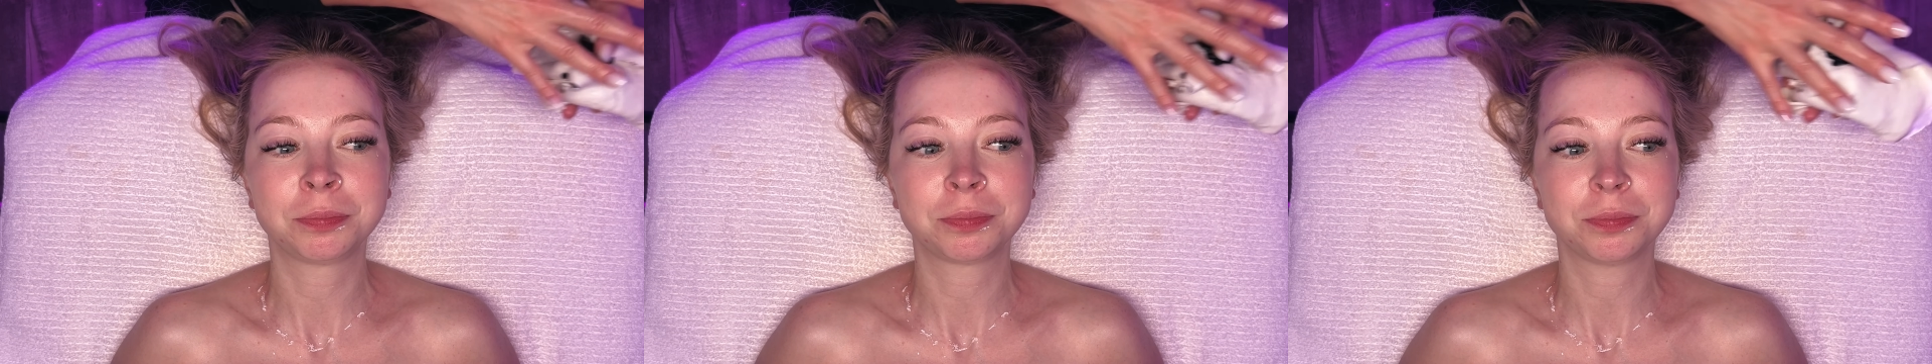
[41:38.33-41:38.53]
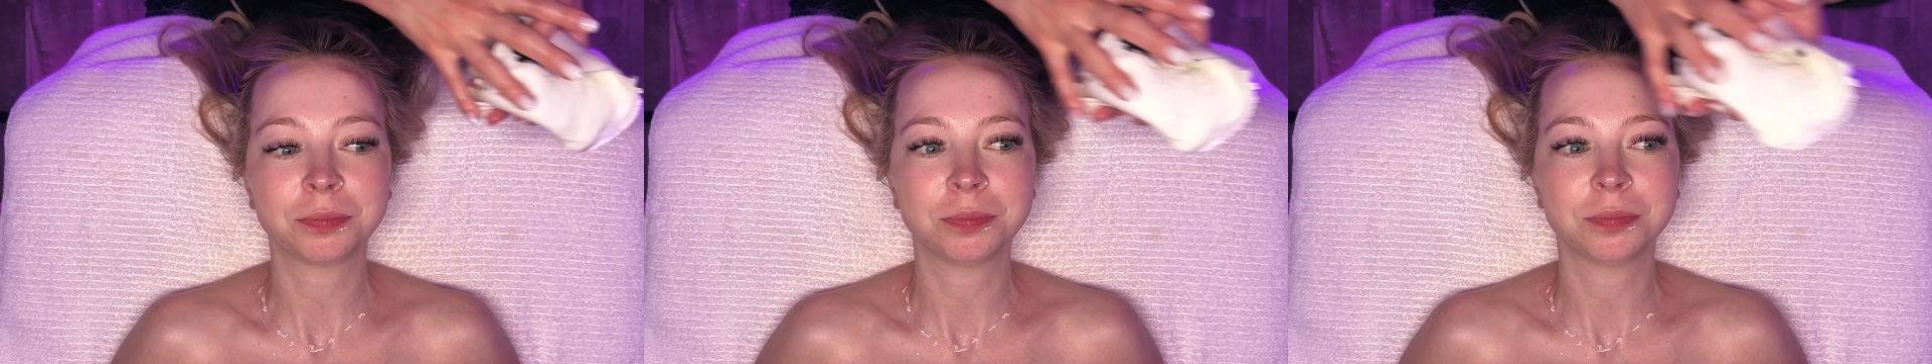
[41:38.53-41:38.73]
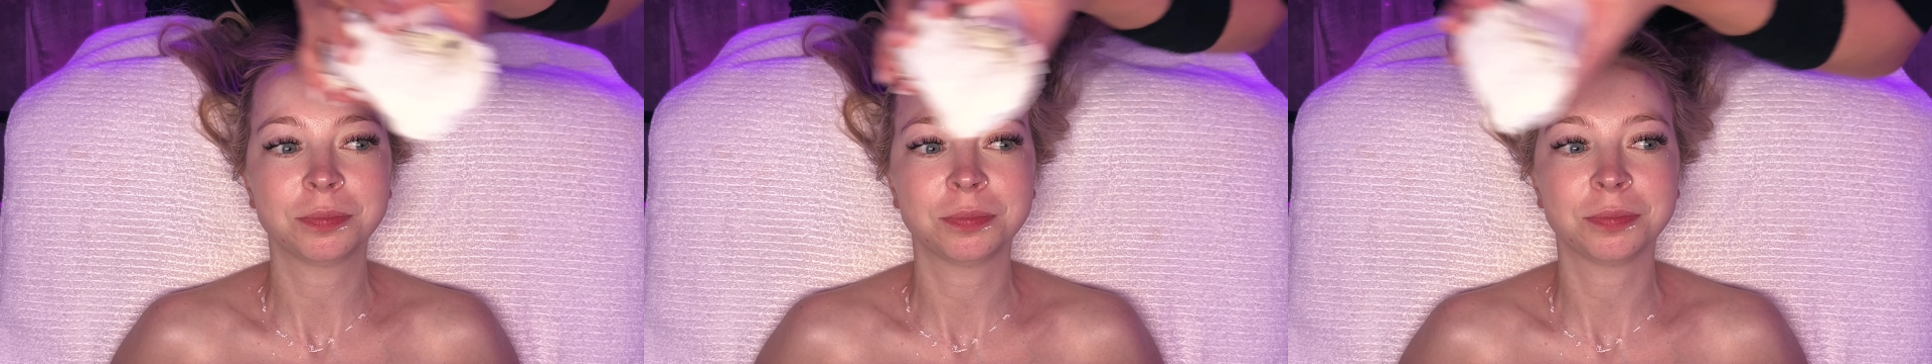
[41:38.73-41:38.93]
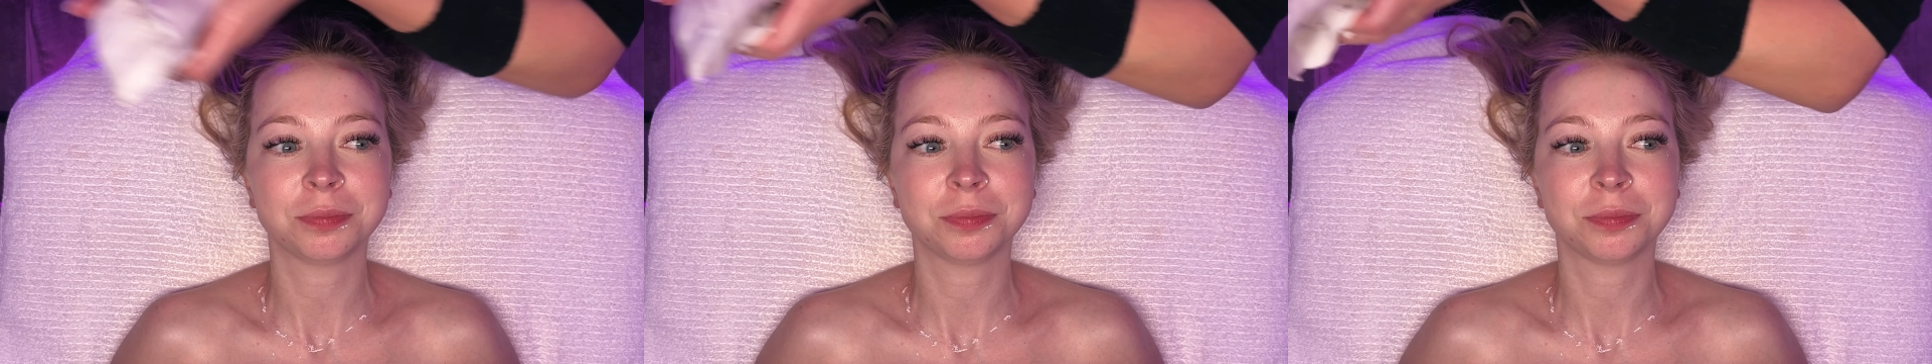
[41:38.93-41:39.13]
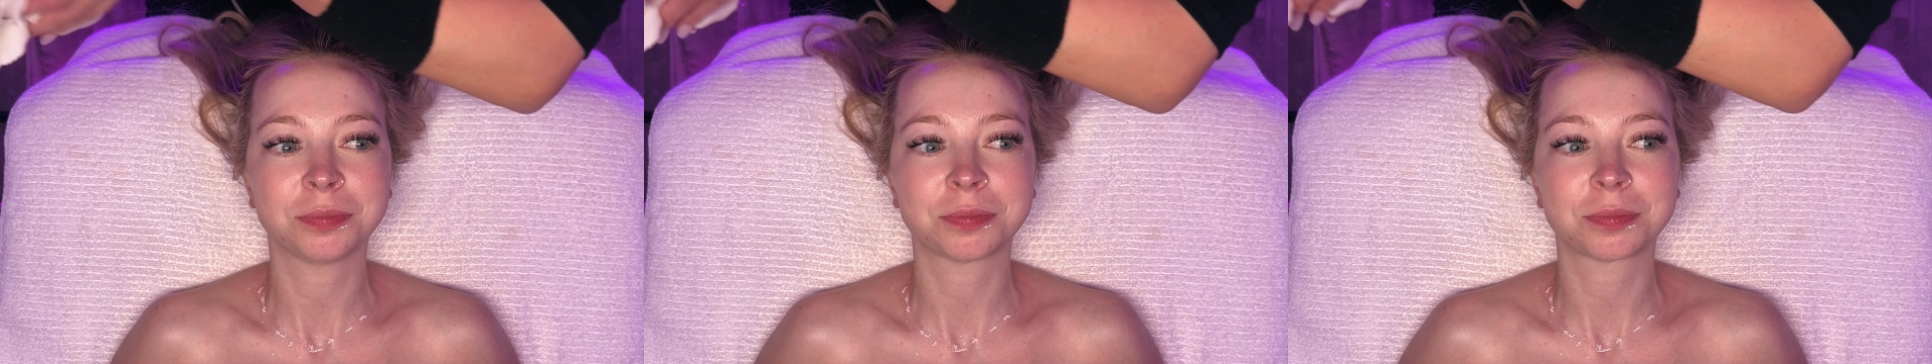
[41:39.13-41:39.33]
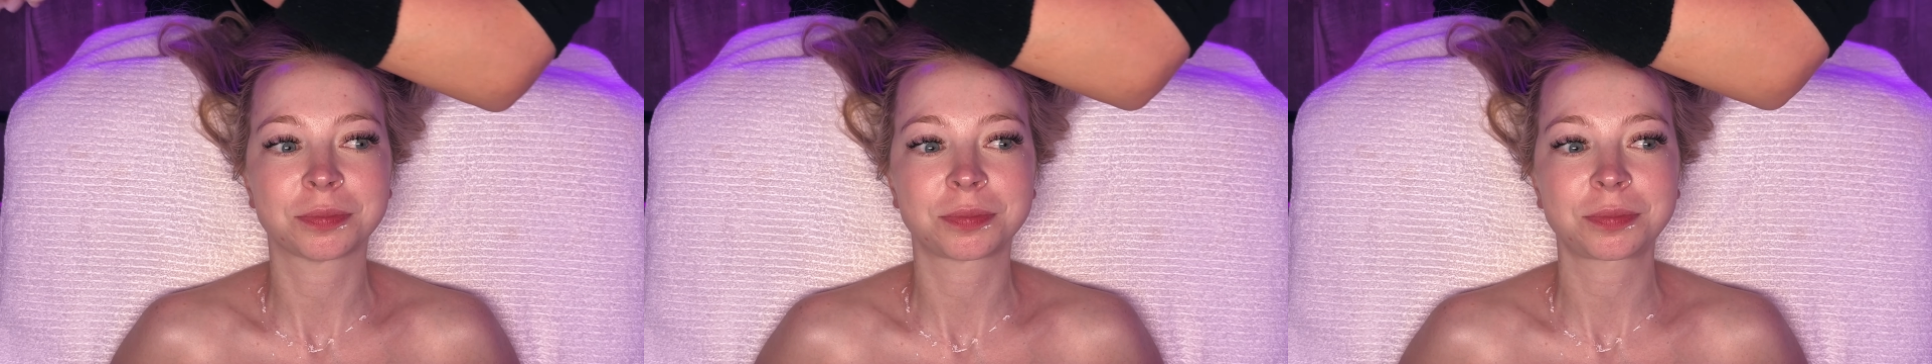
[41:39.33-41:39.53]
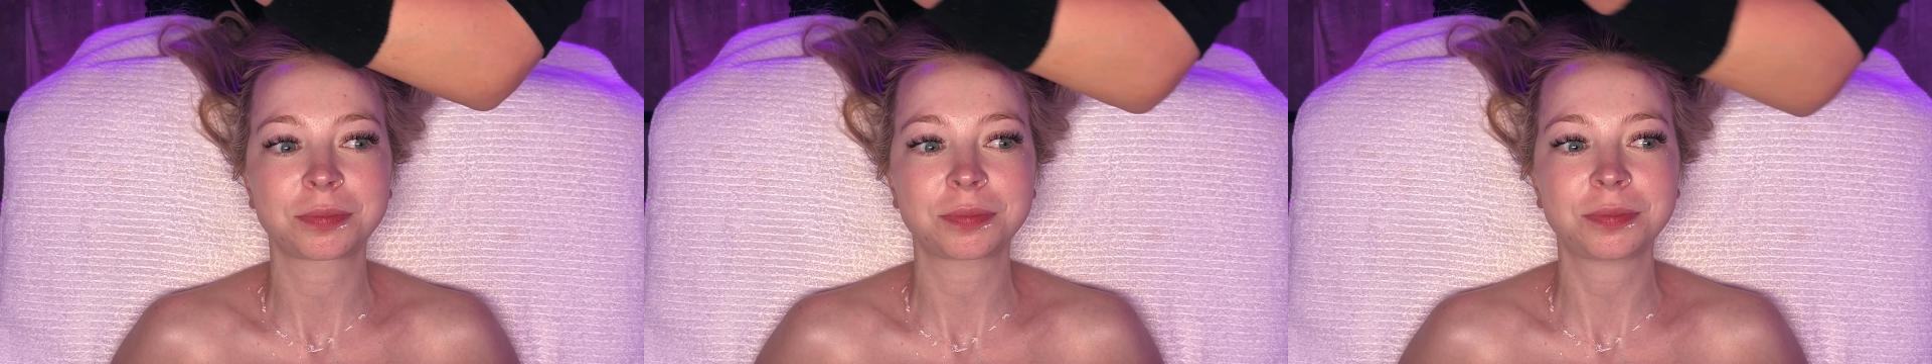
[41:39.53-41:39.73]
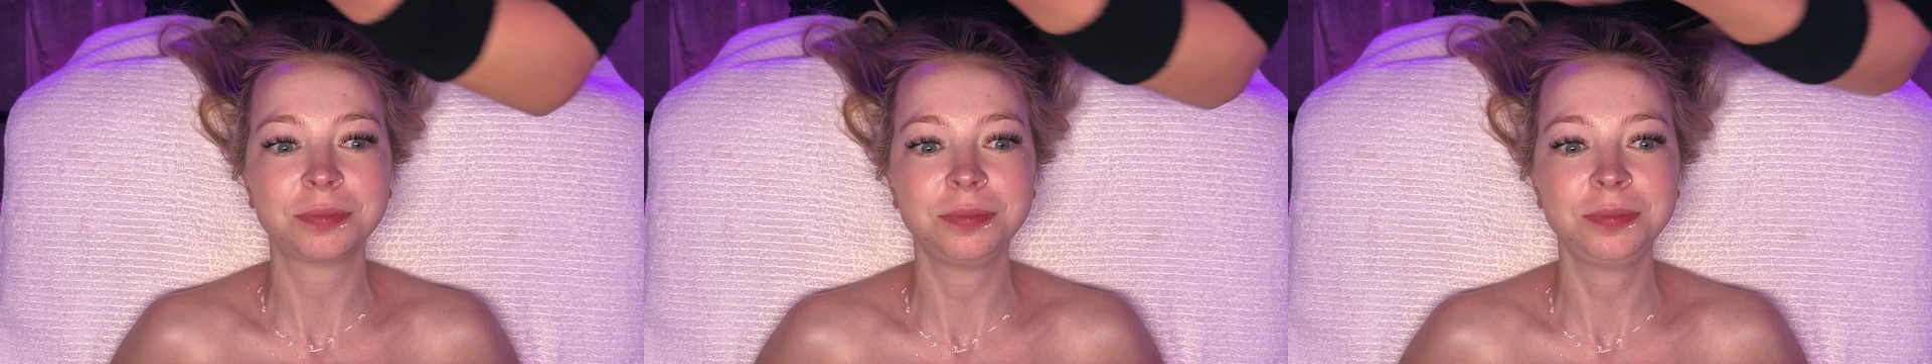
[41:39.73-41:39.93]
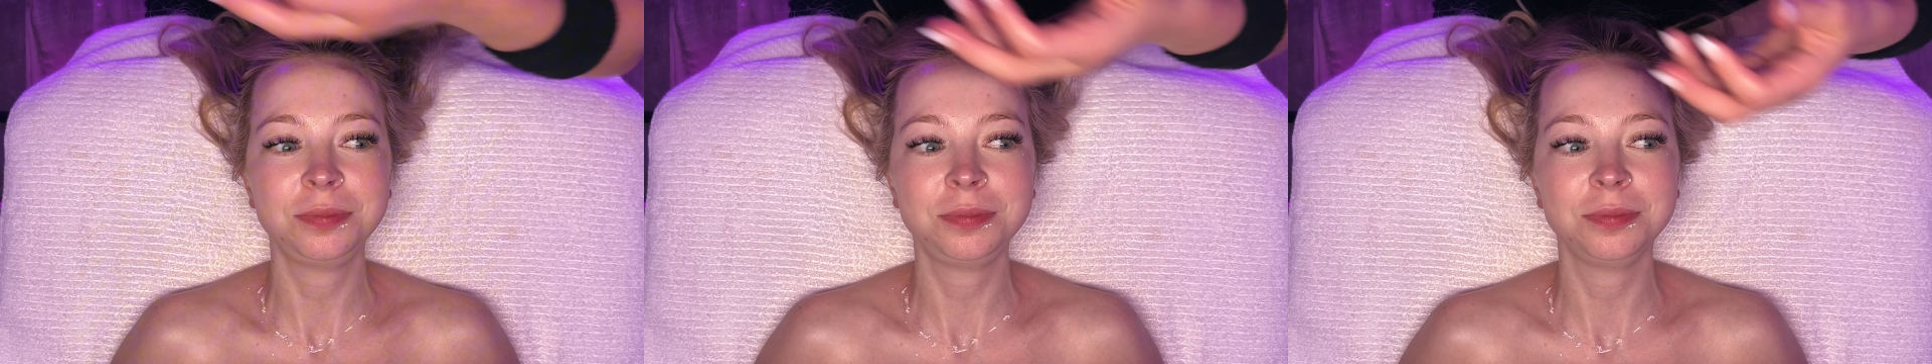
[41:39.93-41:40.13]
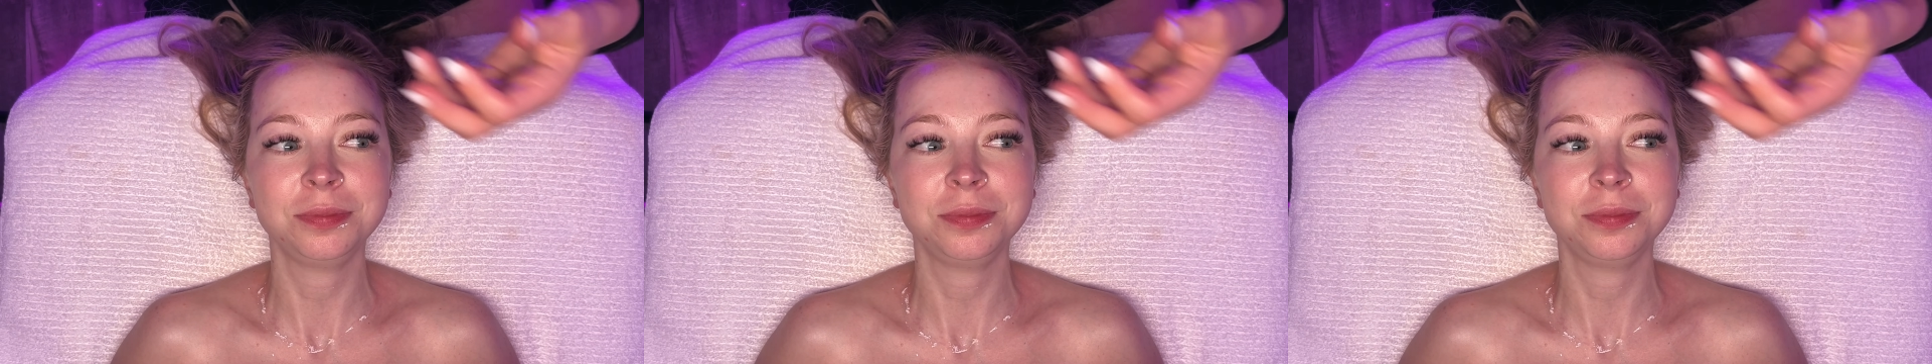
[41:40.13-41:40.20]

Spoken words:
that the doctor worked out of,